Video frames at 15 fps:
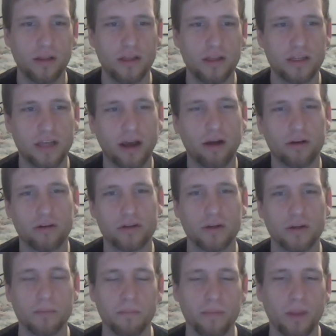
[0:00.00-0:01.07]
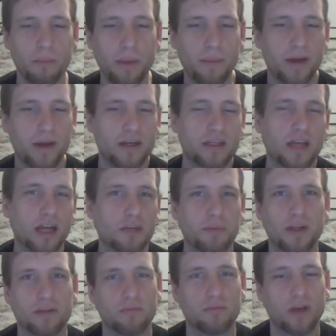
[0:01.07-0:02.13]
these characters. Maybe I just got to
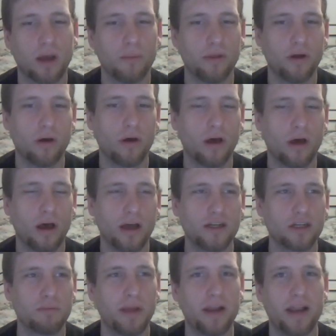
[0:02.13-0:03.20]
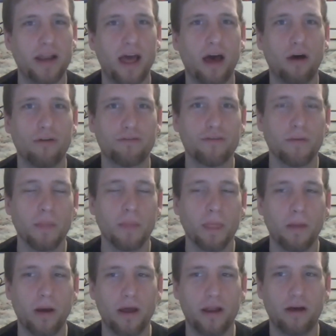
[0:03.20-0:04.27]
spend some time with it. I just met an elf
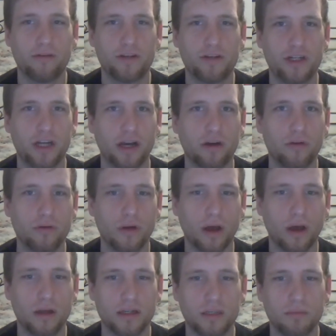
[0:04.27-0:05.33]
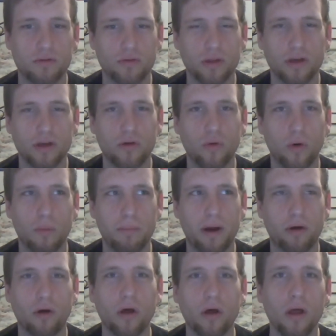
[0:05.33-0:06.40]
chick who seems really cool,
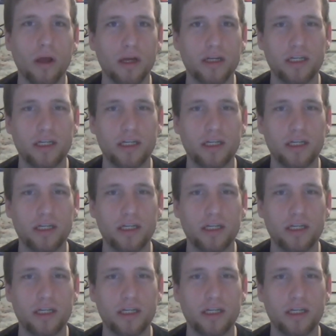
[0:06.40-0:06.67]
Meryl.